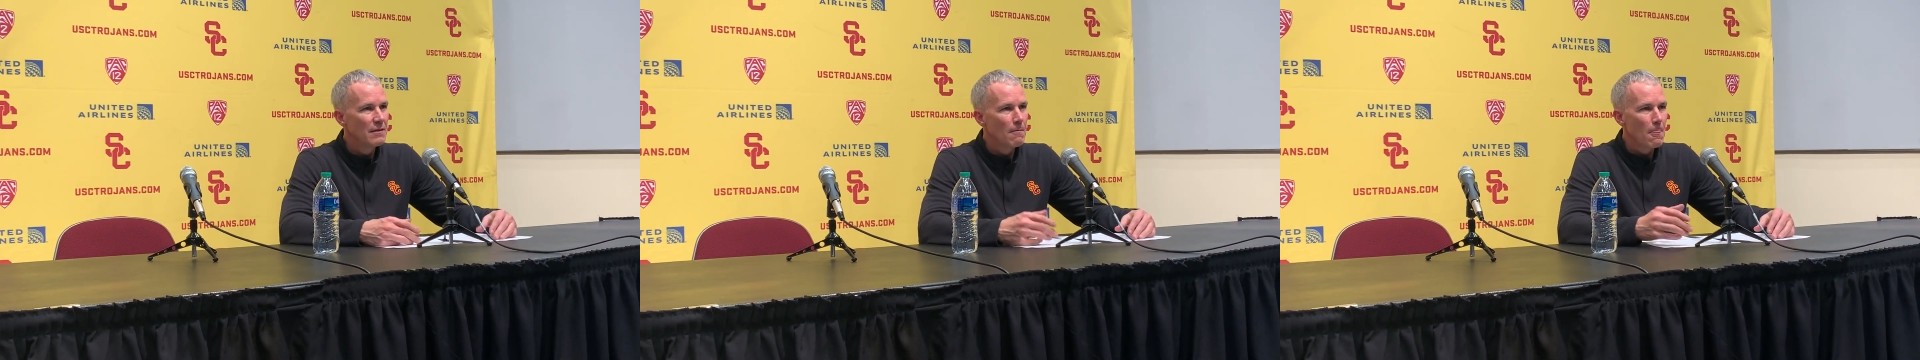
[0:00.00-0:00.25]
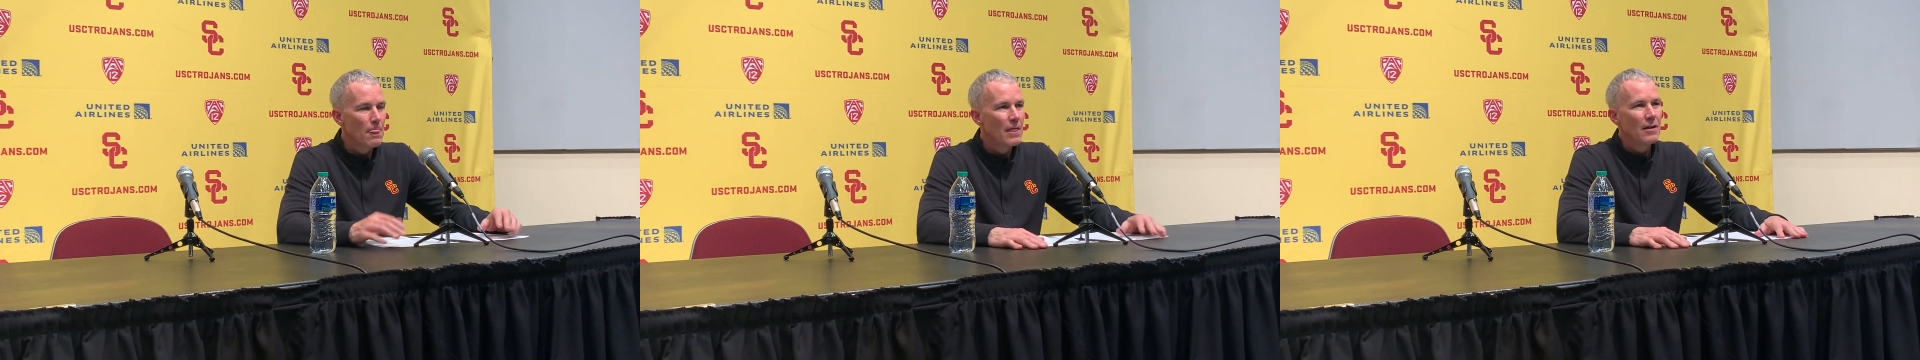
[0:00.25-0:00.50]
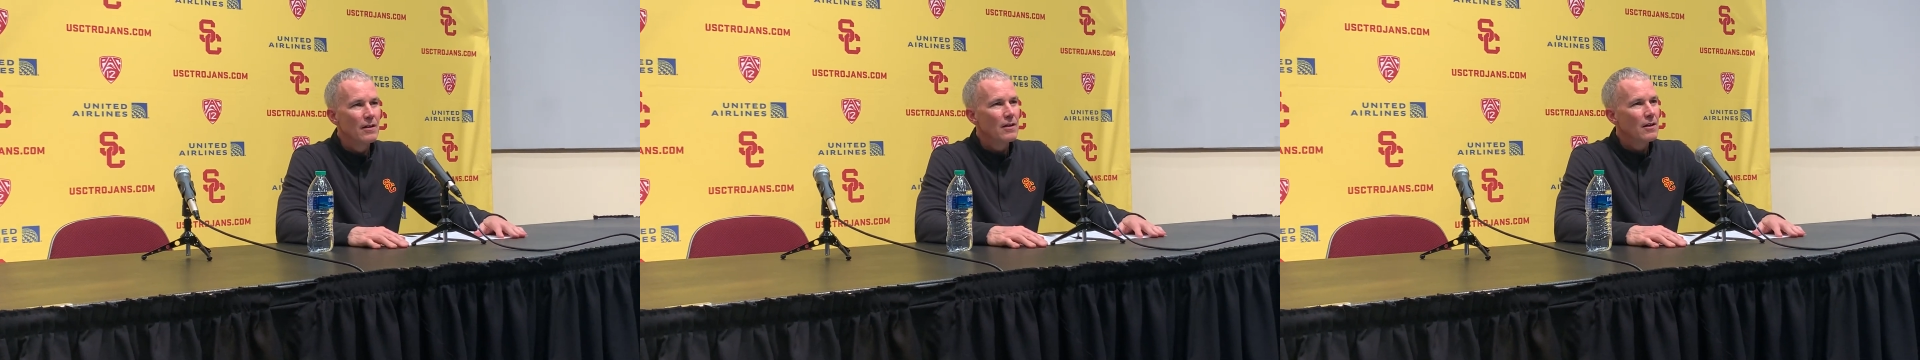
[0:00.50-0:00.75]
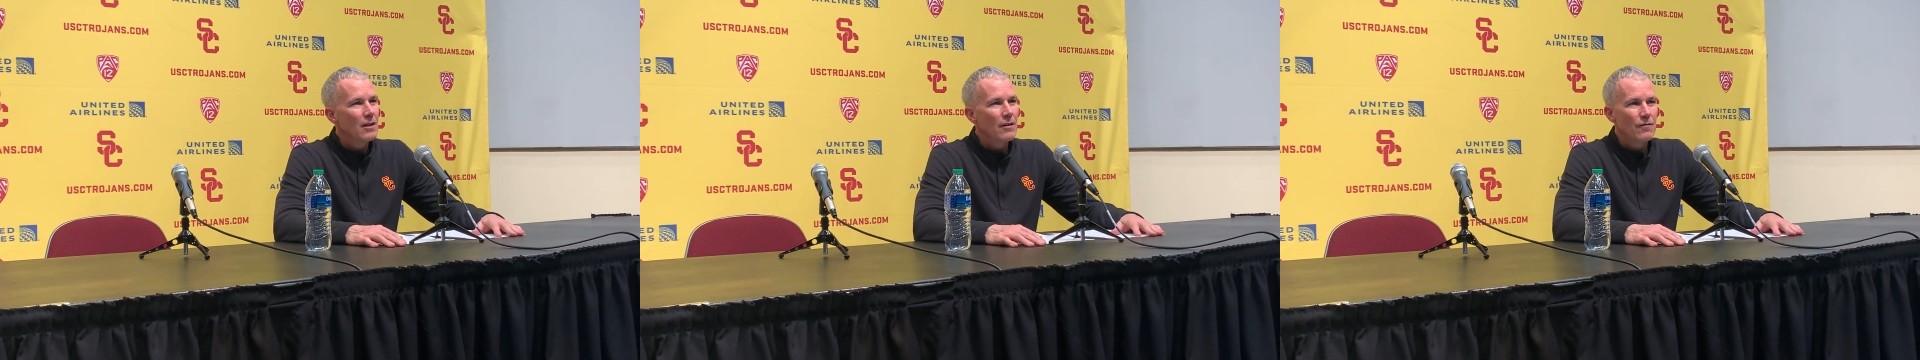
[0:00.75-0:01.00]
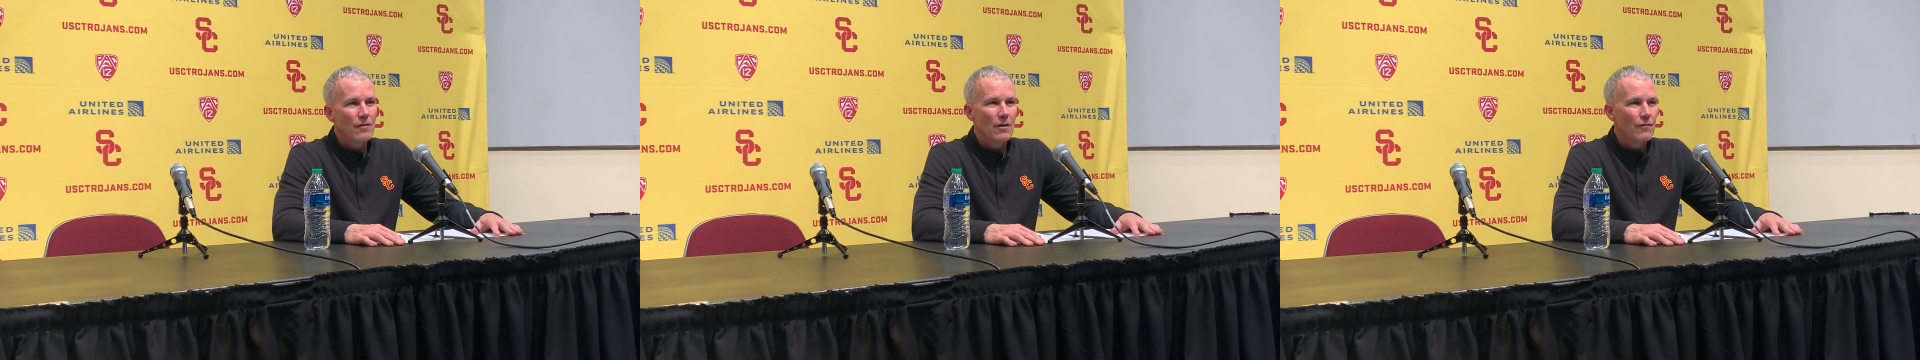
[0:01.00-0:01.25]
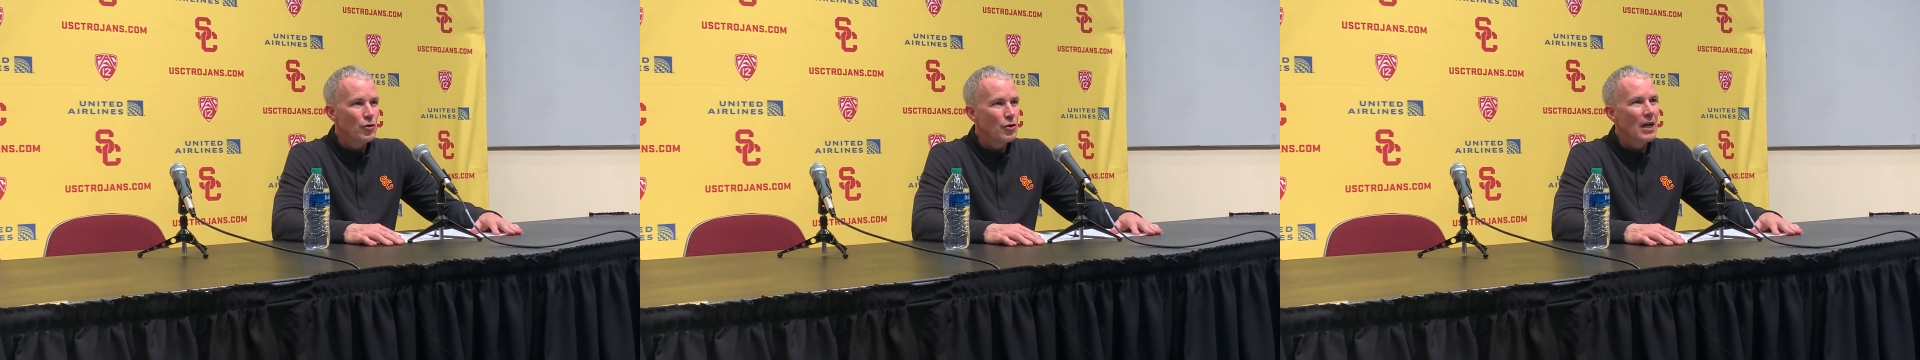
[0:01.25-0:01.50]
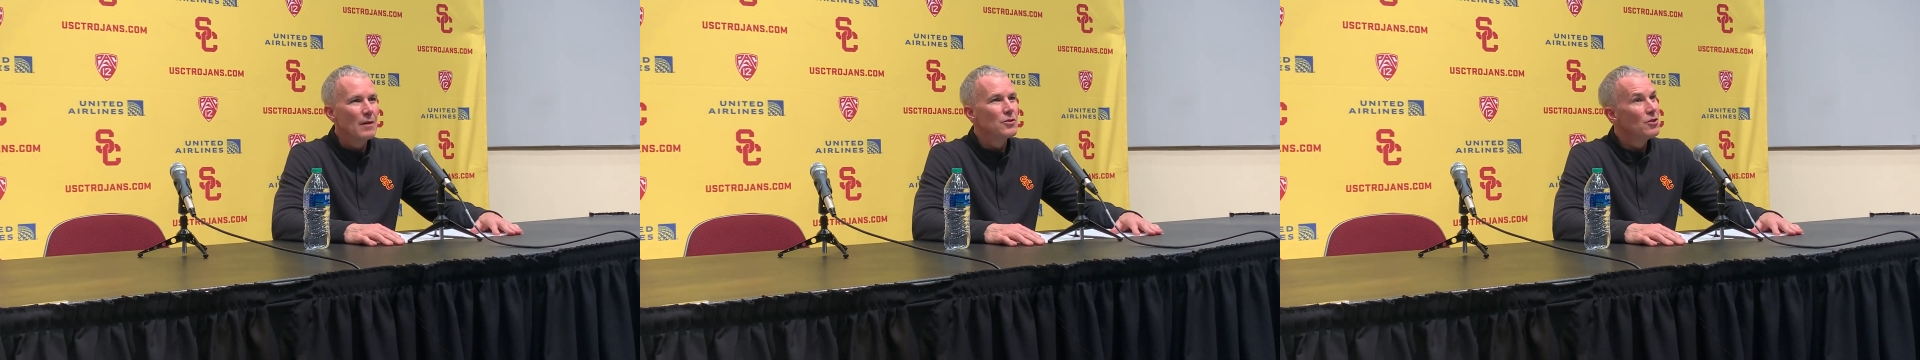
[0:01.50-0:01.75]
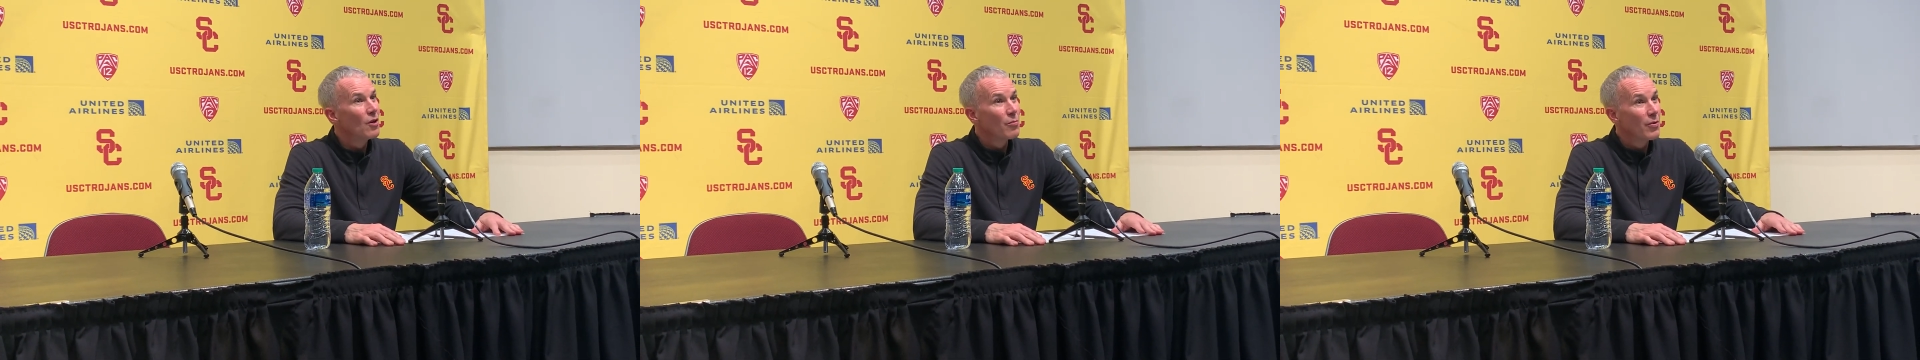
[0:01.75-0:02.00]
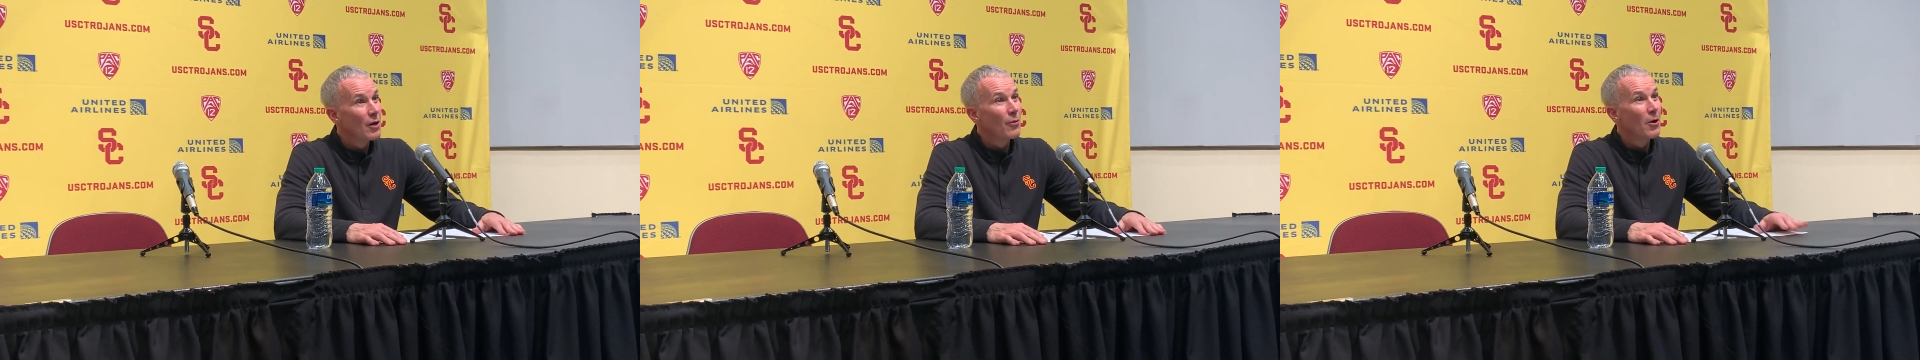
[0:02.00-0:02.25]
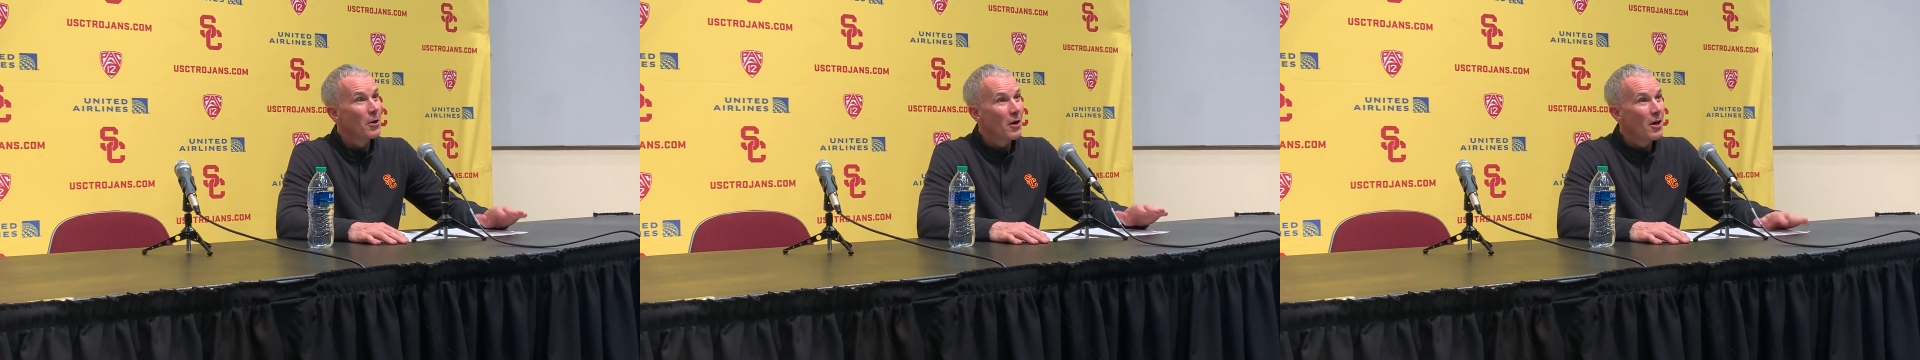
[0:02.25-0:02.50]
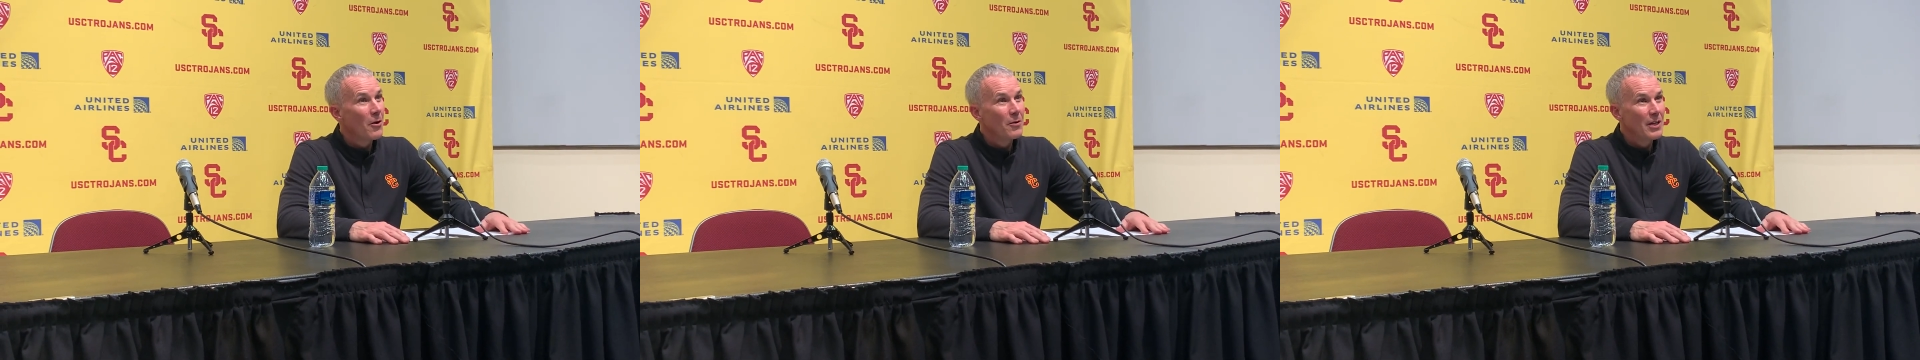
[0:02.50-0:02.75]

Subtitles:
and a few games you don't play well at all.